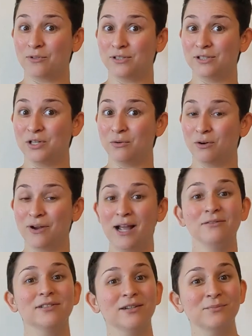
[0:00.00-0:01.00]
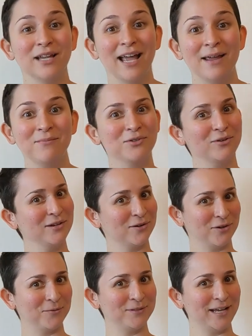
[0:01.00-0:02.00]
will see you around sometime during
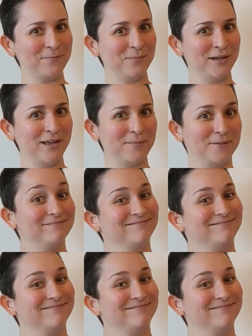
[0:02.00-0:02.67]
curbside pickup.